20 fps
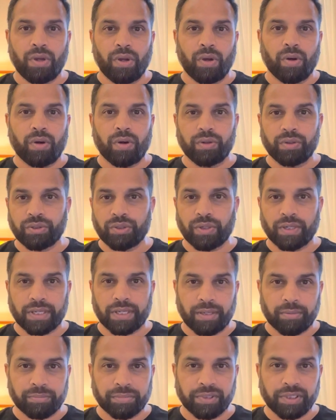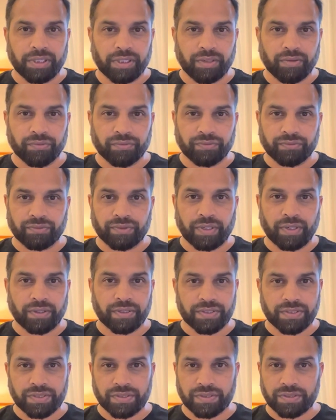or to your company if there
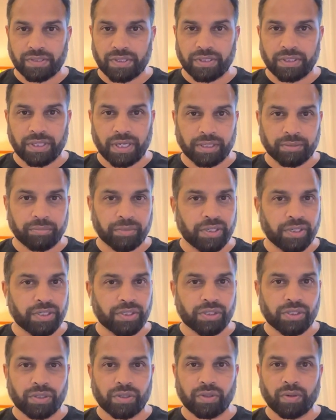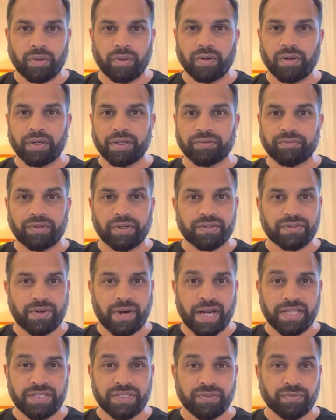is a data breach or if there is a
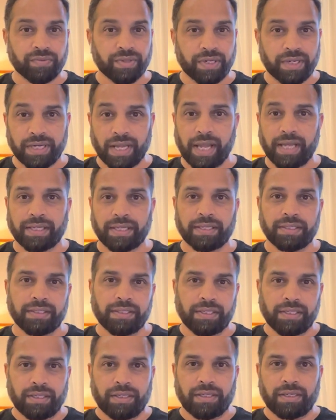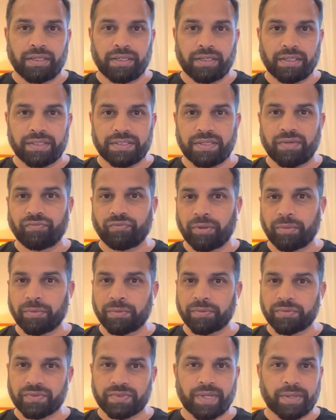ransomware attack, some form
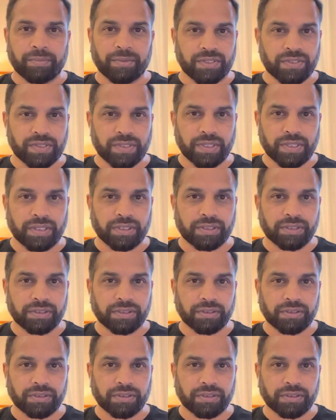of cyber incident